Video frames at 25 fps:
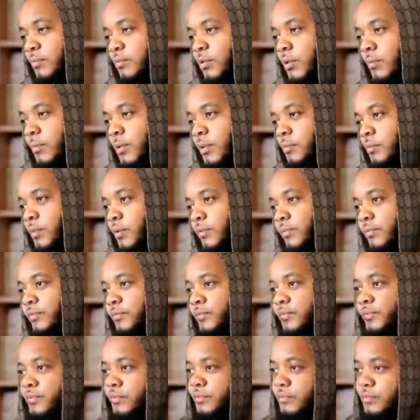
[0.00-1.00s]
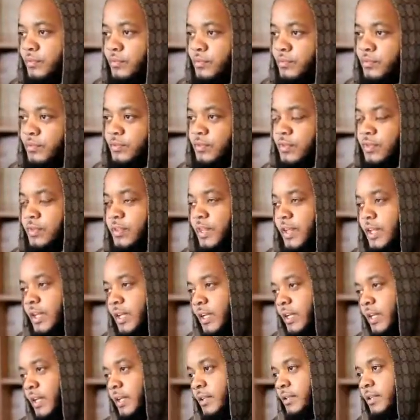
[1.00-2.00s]
problem with
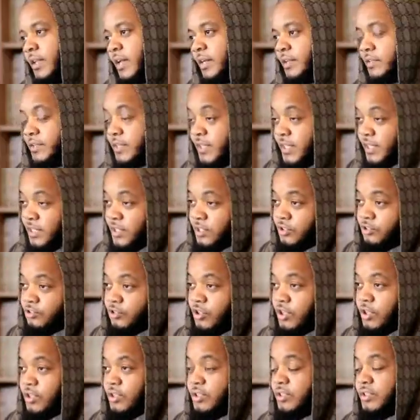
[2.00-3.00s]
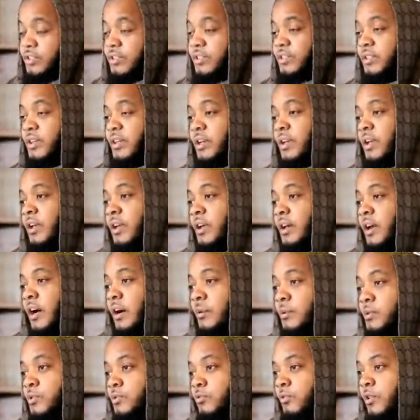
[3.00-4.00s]
dealing and taking drugs,
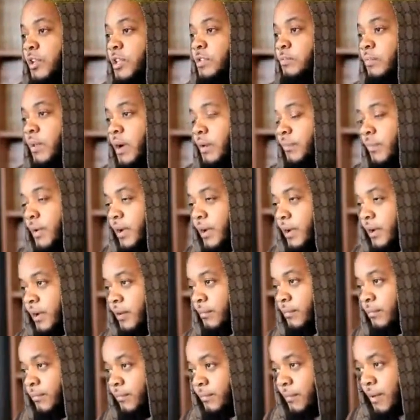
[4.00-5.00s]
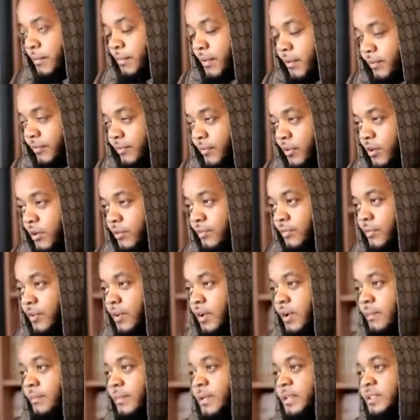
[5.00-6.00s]
I was raised by my
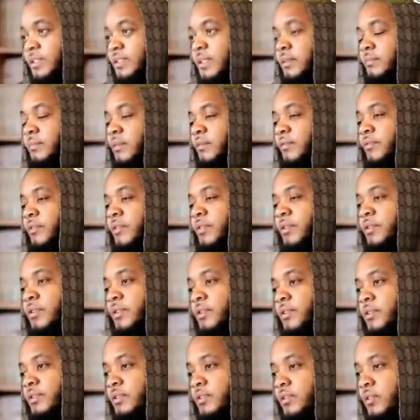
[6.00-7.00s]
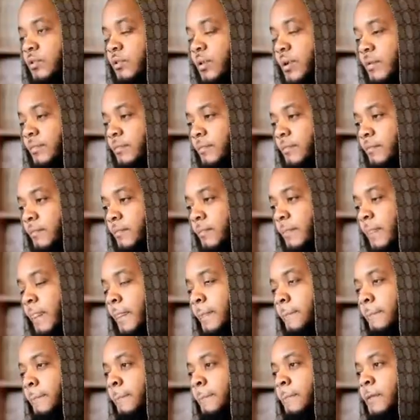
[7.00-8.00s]
father and my stepmother. So
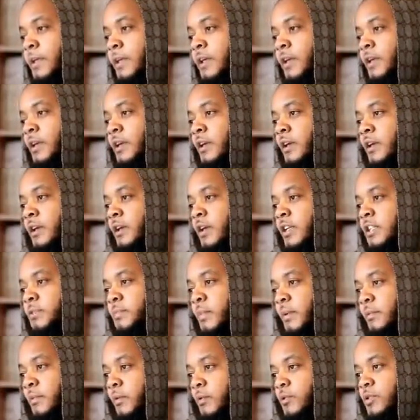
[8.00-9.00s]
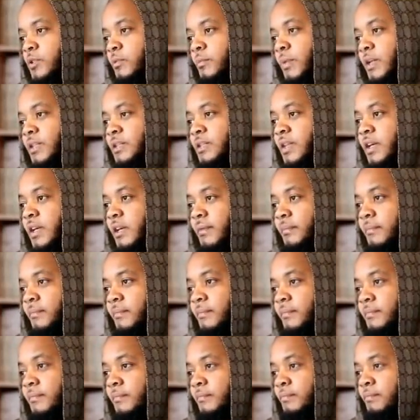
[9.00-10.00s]
I spent most of my
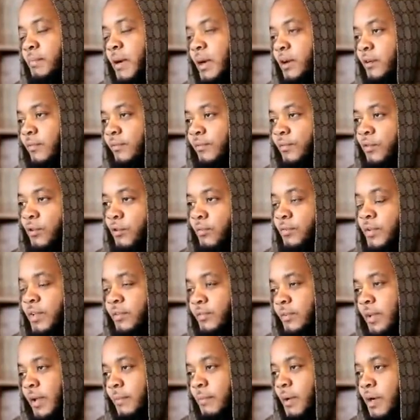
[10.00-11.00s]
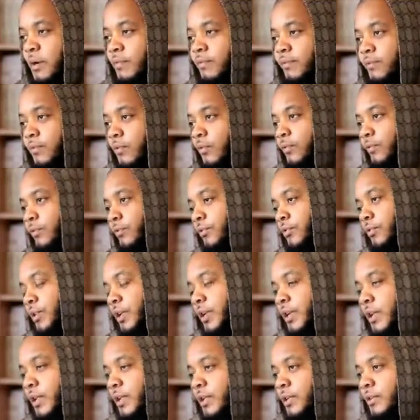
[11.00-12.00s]
time back and forth through
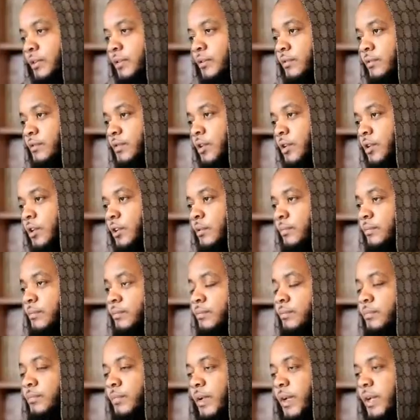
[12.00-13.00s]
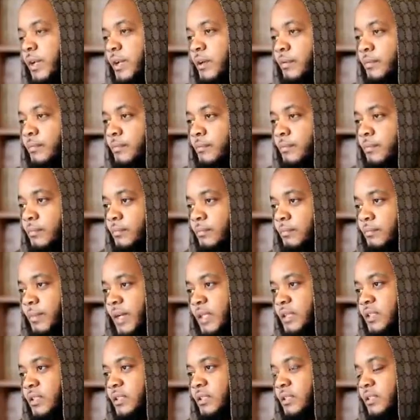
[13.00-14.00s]
Ealing, Tottenham, and
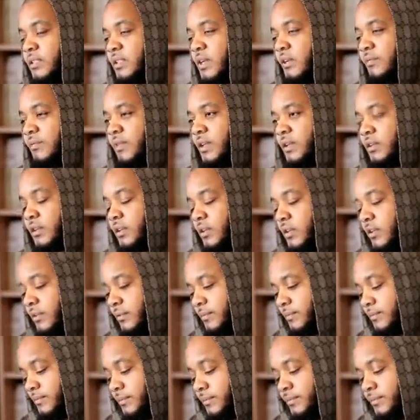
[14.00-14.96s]
Battersea, South London.